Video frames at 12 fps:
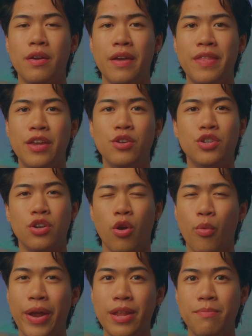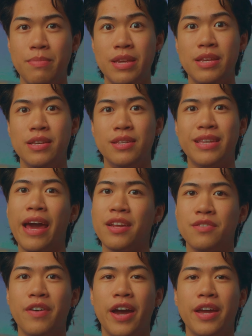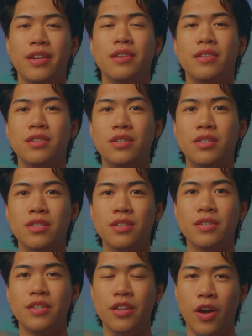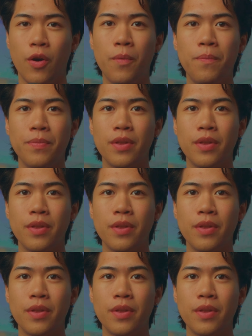and that you should already be satisfied, you know?